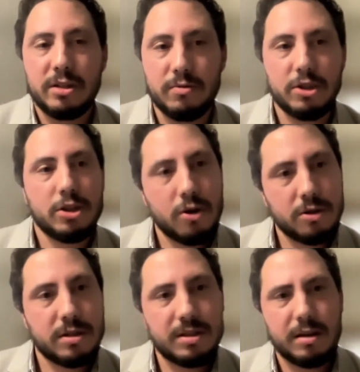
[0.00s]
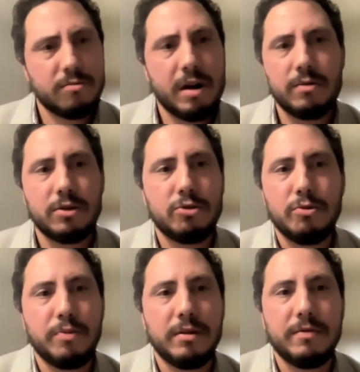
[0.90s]
which costs around
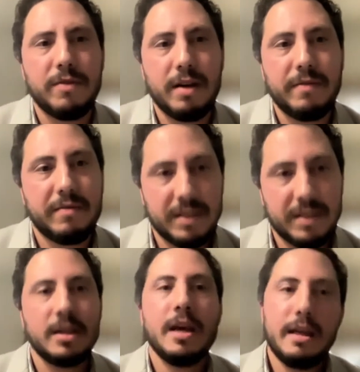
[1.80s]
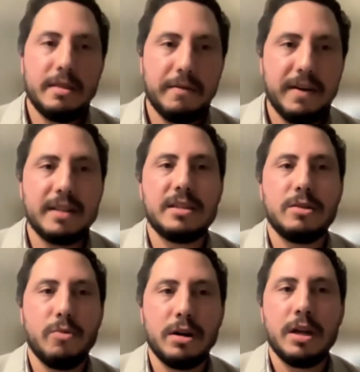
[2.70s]
2.5 if it's the fancy
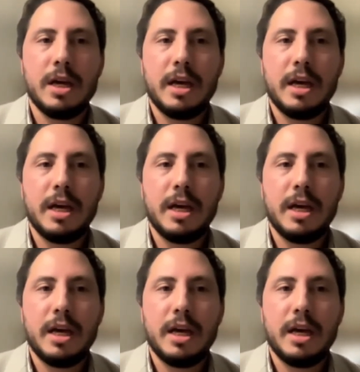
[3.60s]
one,